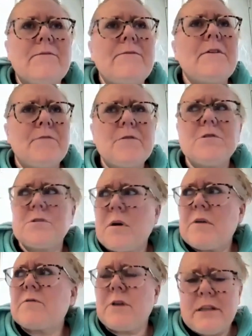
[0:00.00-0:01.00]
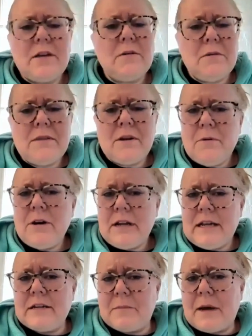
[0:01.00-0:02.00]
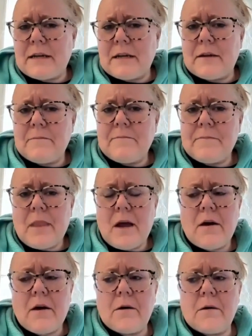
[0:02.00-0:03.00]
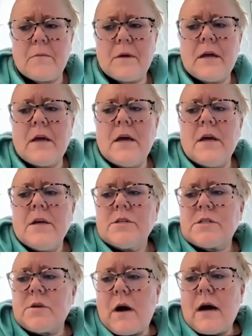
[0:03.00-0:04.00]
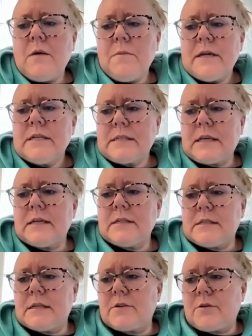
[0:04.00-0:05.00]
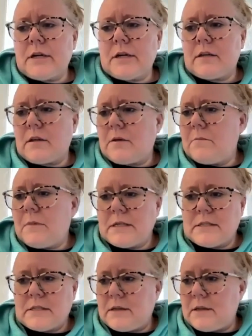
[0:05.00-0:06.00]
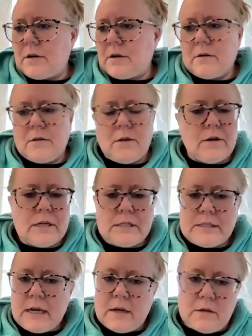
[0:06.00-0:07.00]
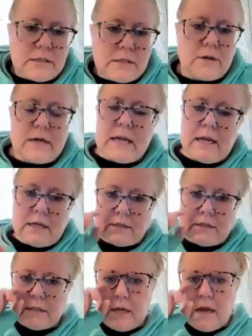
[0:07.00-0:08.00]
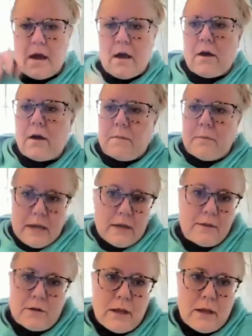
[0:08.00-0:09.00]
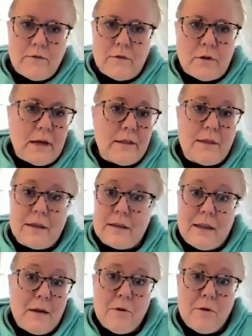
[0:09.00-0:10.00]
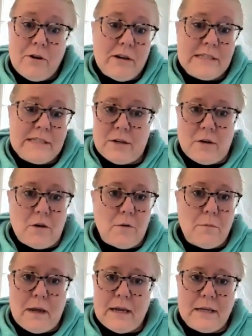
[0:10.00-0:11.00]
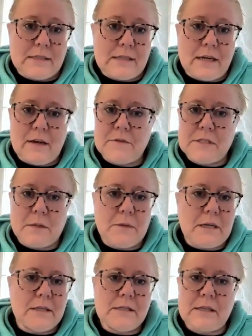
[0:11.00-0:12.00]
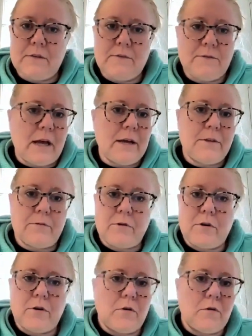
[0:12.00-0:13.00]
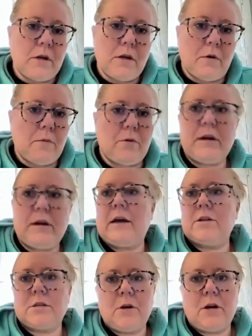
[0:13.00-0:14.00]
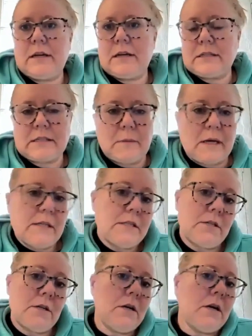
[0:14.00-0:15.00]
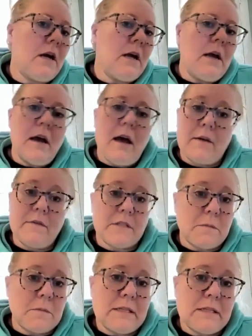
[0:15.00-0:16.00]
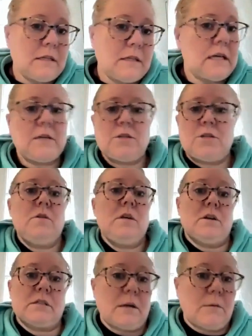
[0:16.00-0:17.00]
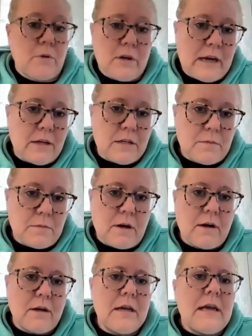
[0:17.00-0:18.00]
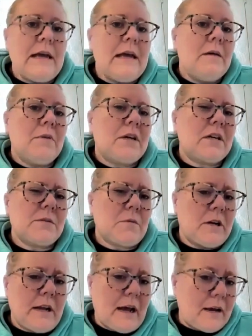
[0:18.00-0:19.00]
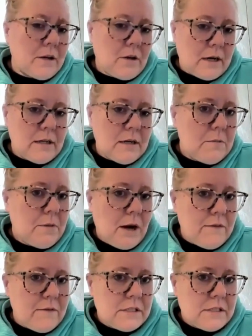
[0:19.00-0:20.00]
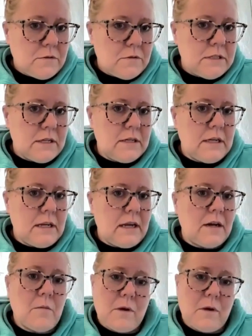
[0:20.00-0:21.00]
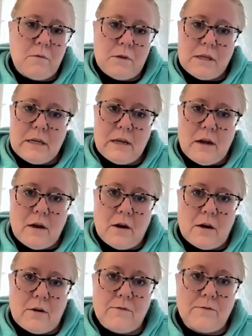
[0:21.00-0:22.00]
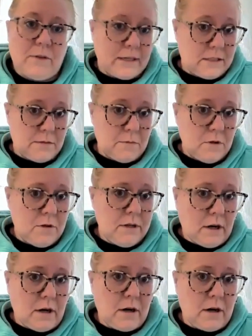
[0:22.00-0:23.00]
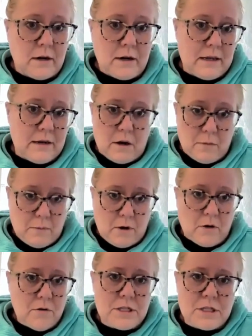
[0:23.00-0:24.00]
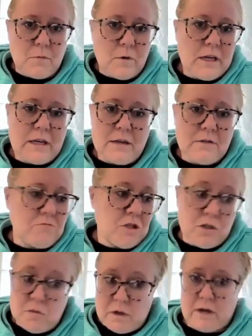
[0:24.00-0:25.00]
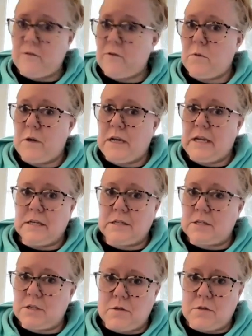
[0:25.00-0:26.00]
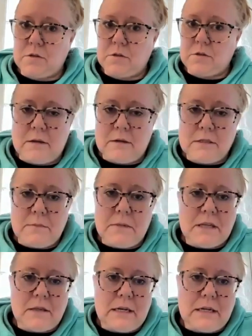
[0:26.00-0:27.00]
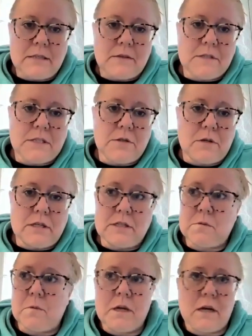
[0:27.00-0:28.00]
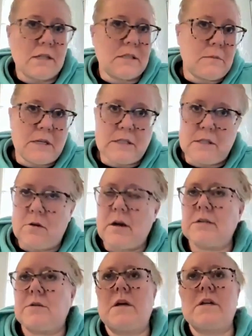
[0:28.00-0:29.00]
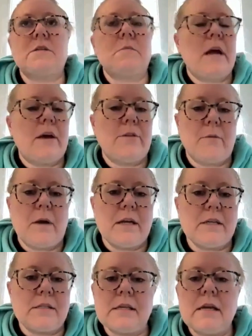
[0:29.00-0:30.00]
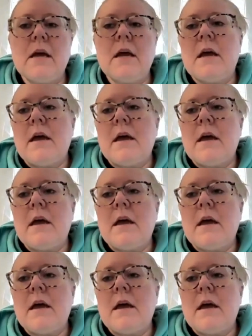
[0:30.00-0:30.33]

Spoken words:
Fifth through 12th grade, they're pretty independent. Um, so I'll place kids in curriculum based on their learning styles, their needs, and their level, and then they progress at their own pace. I have some kids that fly through, pre-algebra in a semester. I have some kids that take 2 years on pre-algebra. Because we're a non-accredited private school in Indiana, we really are flexible in our approach, and we can do whatever we need to do to meet the needs of students. We customize the graduation pathways.